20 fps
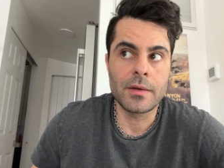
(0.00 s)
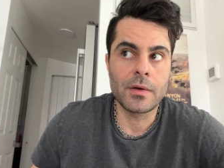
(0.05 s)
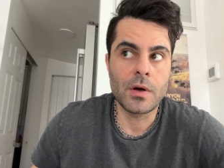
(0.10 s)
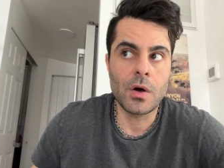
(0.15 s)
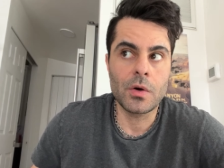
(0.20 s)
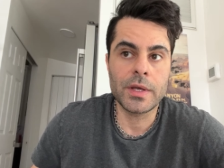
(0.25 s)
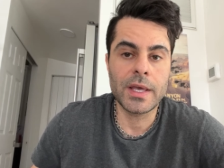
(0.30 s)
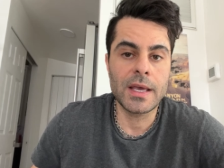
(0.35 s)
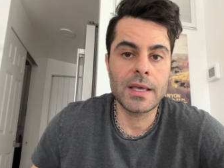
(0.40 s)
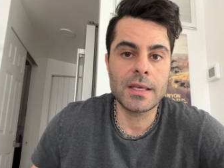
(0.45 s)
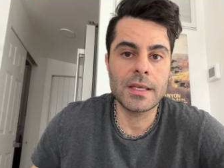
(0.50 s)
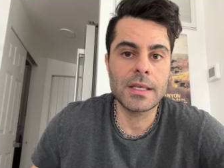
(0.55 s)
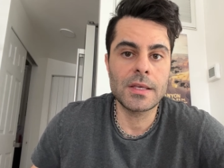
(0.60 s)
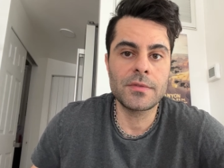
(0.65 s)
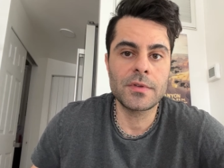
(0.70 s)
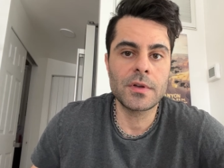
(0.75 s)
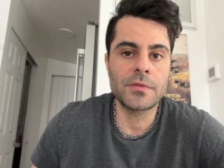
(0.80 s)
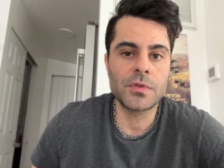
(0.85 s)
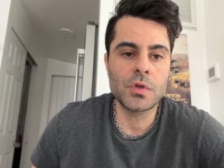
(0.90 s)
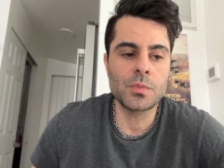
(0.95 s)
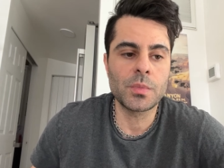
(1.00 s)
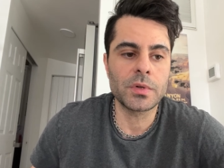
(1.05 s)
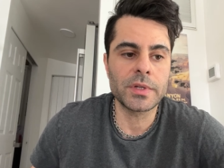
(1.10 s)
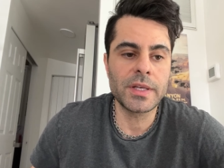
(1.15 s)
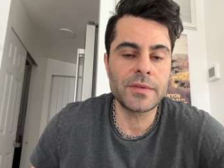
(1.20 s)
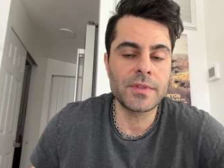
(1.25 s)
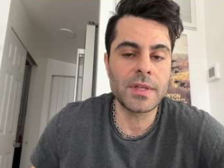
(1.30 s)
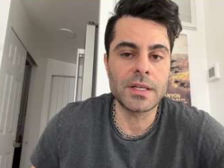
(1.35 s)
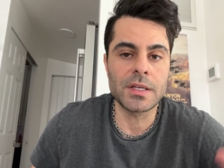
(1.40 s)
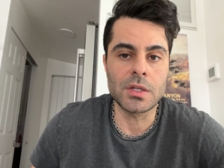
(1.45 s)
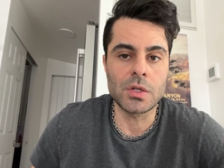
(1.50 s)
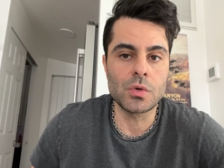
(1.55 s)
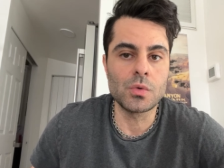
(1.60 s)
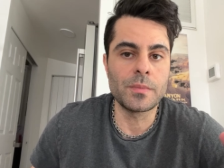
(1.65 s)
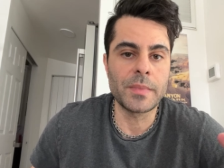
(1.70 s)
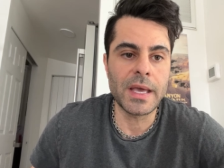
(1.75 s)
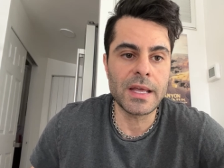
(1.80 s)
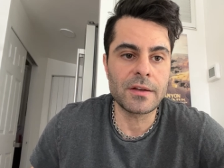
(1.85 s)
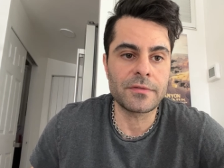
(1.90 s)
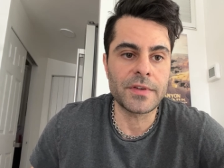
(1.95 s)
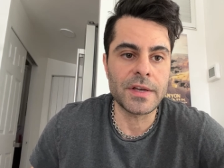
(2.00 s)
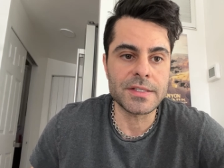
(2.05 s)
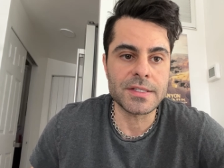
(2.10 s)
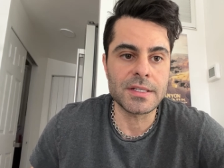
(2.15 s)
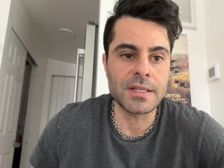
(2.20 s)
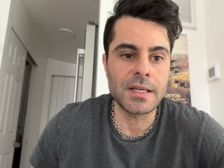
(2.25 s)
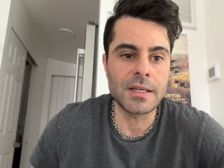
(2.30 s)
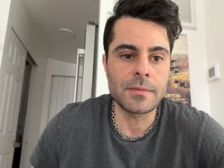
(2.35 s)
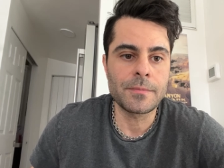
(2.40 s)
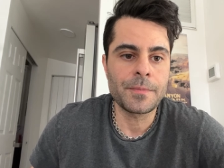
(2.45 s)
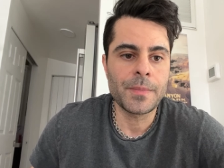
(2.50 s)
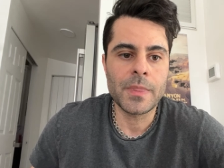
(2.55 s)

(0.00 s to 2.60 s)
okay even if you believe that you manifested it